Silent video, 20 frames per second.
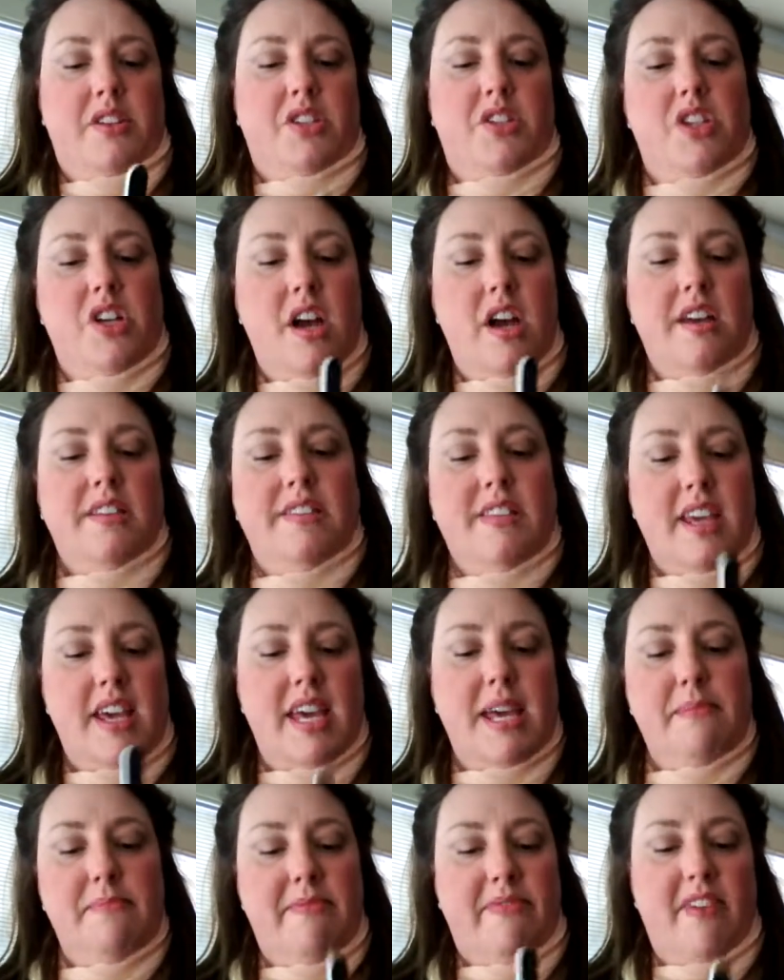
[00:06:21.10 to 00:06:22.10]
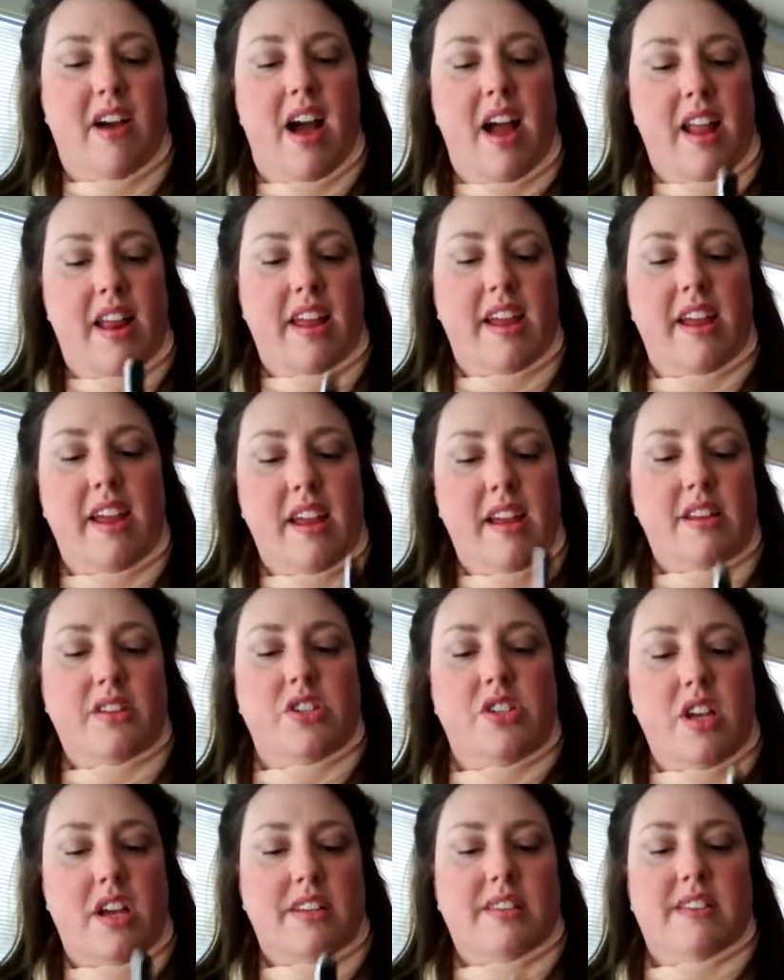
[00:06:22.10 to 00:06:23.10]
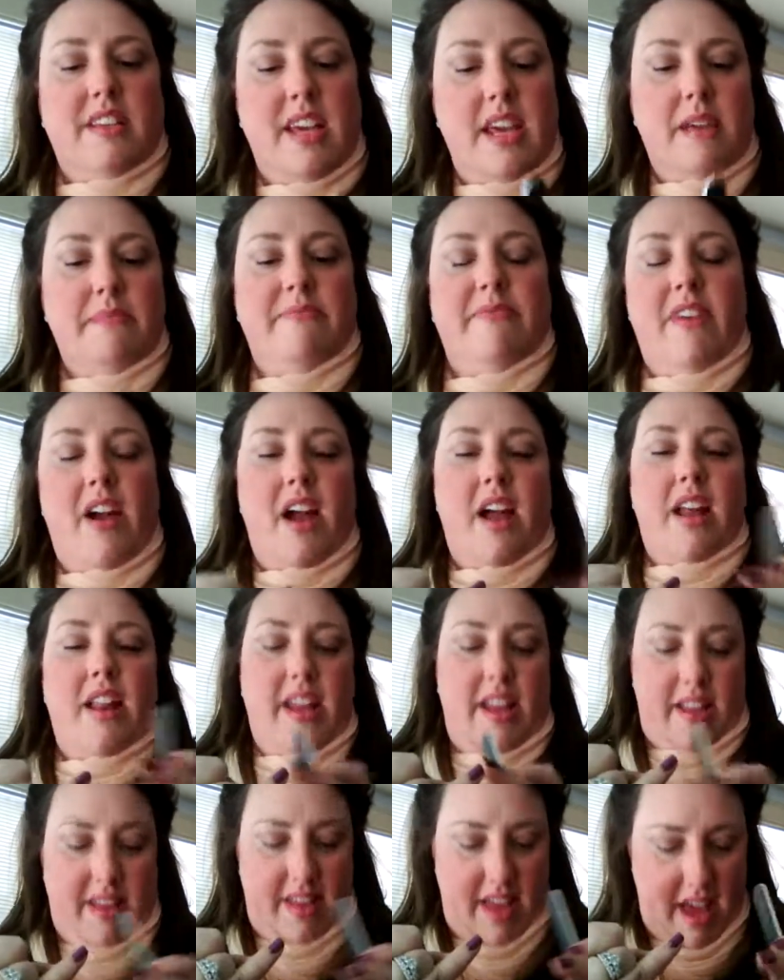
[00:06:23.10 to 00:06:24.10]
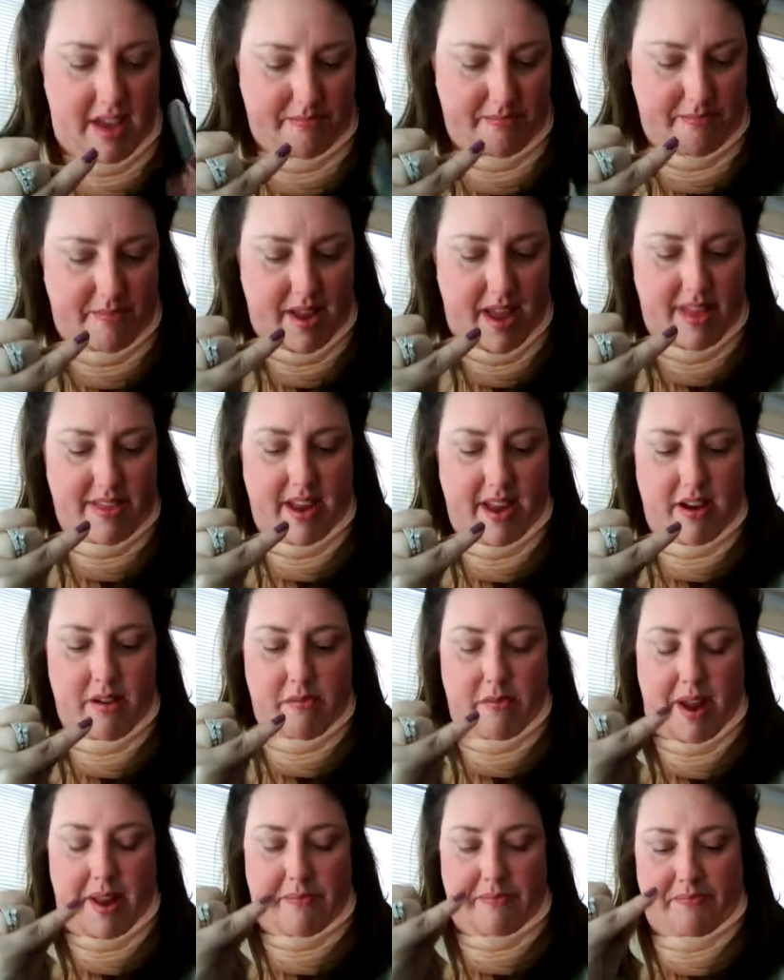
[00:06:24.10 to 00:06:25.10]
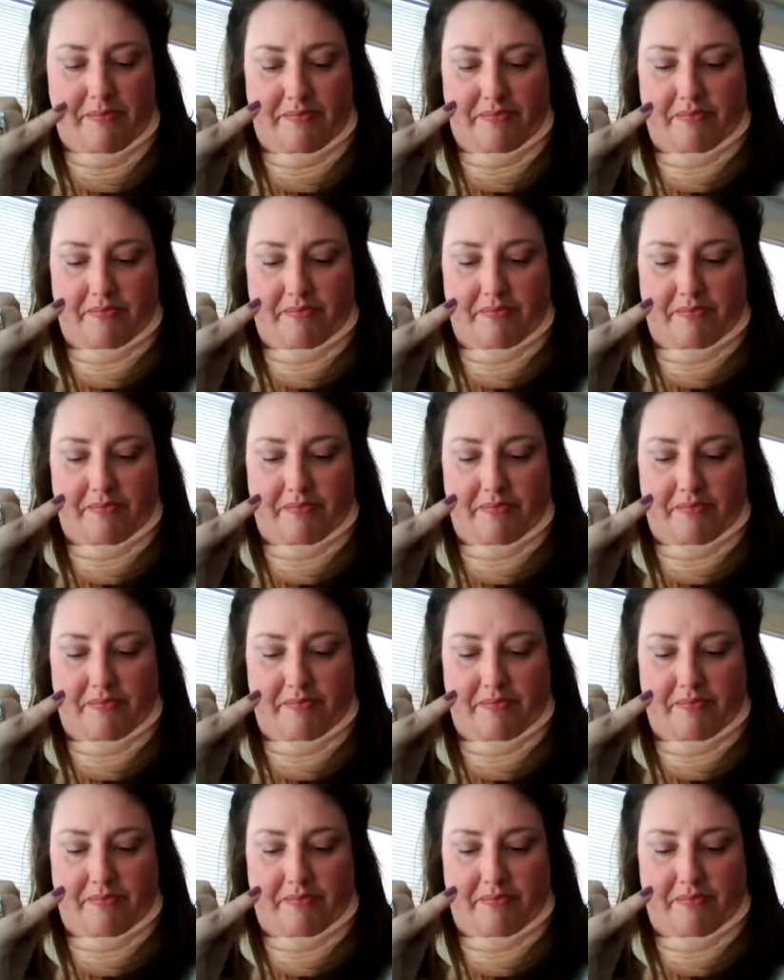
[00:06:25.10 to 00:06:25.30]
Just keep filing. Just keep filing. Oh, and there it went.